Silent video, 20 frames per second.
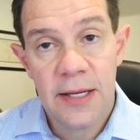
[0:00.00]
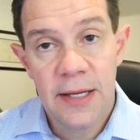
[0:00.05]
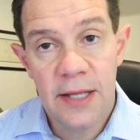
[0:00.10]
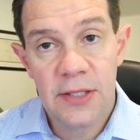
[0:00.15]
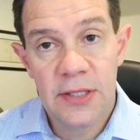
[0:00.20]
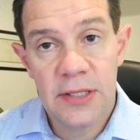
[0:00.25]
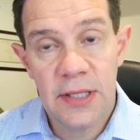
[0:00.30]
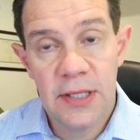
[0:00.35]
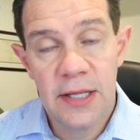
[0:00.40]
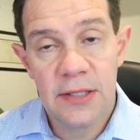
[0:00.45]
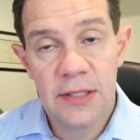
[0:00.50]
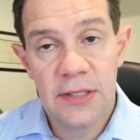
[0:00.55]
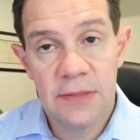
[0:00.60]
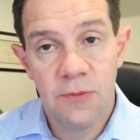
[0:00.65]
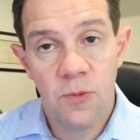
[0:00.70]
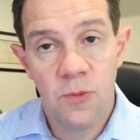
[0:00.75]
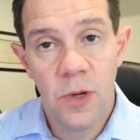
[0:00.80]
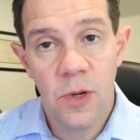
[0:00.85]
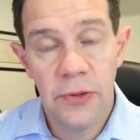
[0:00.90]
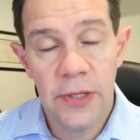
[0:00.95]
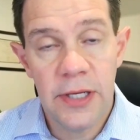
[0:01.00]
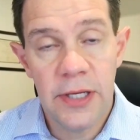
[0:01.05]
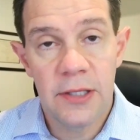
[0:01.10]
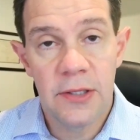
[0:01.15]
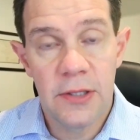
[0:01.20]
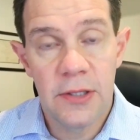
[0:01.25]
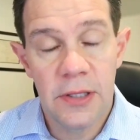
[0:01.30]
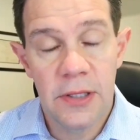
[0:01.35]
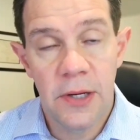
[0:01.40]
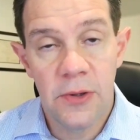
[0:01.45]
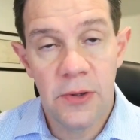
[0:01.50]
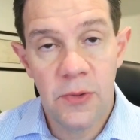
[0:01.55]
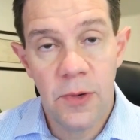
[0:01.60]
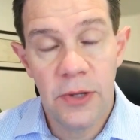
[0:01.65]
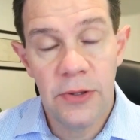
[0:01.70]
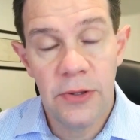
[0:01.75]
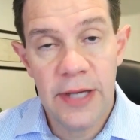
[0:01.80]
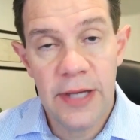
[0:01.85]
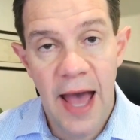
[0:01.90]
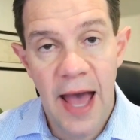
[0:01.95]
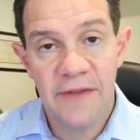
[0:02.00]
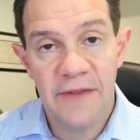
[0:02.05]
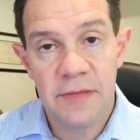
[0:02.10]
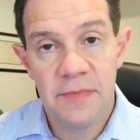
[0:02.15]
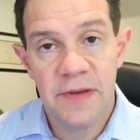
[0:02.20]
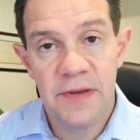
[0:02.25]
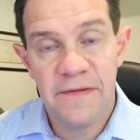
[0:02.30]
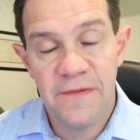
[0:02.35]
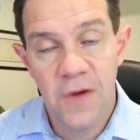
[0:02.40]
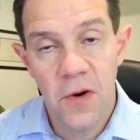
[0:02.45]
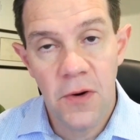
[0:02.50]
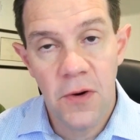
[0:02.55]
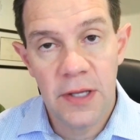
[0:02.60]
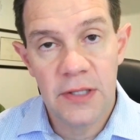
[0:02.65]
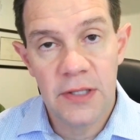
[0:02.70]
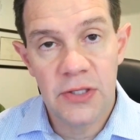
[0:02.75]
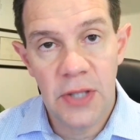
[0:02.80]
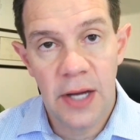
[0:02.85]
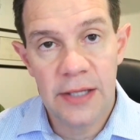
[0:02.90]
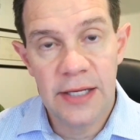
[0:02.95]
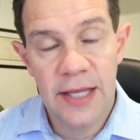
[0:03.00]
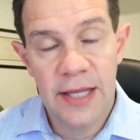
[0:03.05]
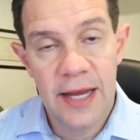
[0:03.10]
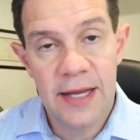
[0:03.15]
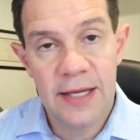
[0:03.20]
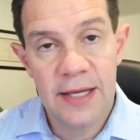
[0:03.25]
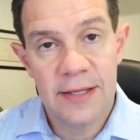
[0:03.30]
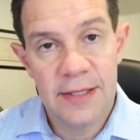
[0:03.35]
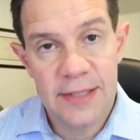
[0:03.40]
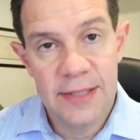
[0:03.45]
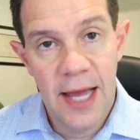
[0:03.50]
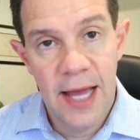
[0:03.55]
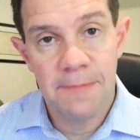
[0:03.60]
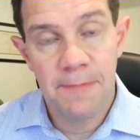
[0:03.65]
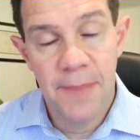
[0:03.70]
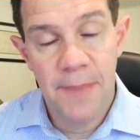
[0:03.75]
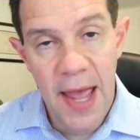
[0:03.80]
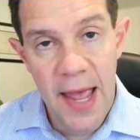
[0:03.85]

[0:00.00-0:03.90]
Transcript: it's, it's really, you know, really have to be focused on getting the debt